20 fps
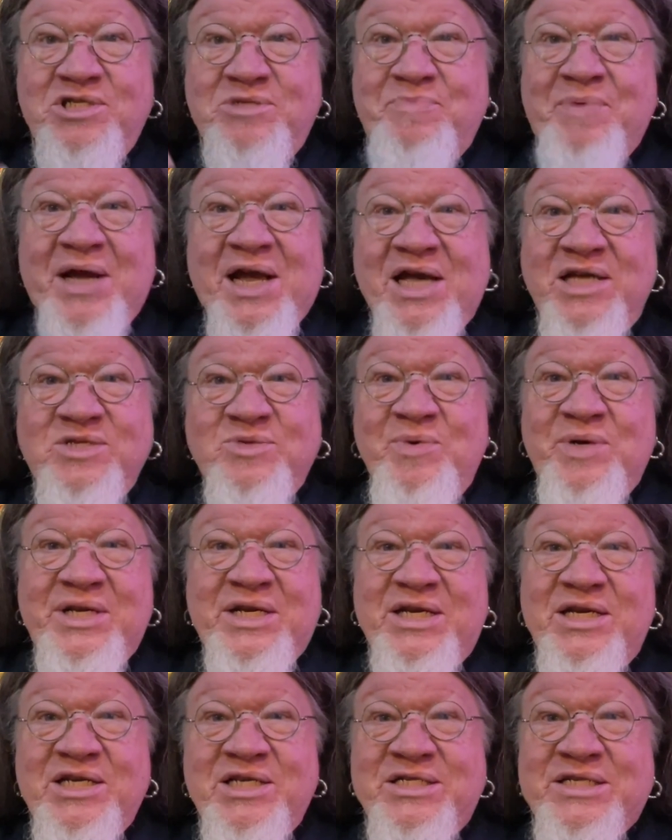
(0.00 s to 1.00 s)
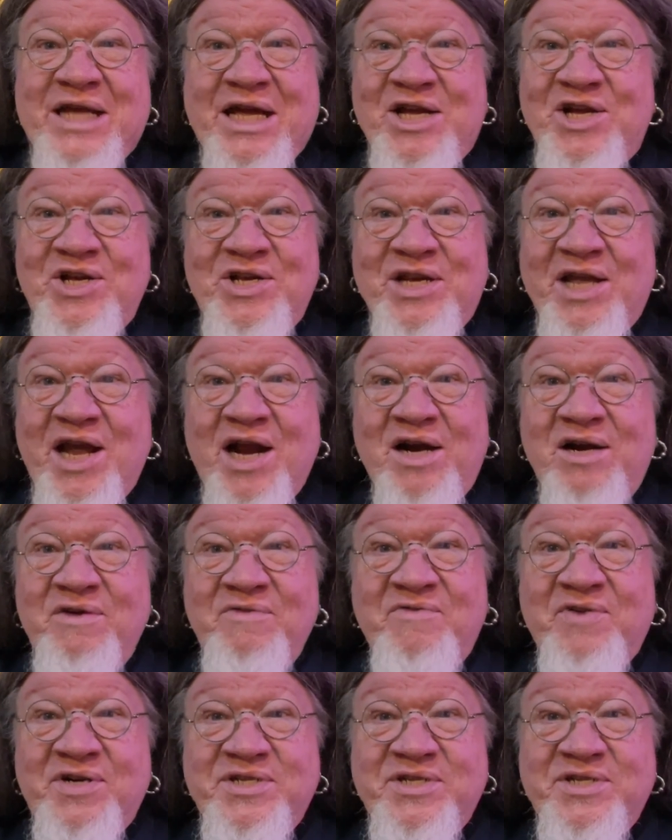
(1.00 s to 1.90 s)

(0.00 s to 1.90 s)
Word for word: is because we didn't take good care of